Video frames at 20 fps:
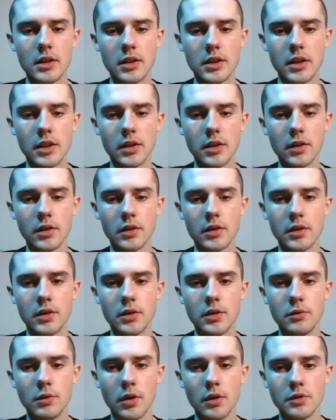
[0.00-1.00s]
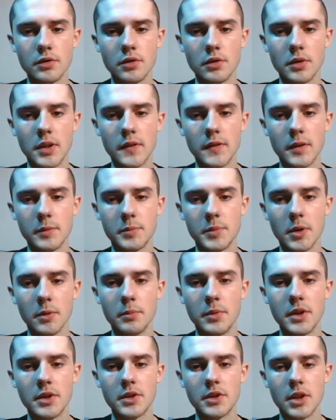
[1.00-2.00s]
here you also give up your
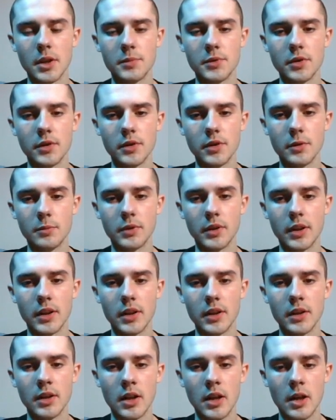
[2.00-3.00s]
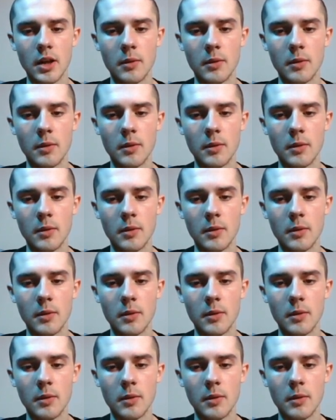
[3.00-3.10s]
bishop, so you play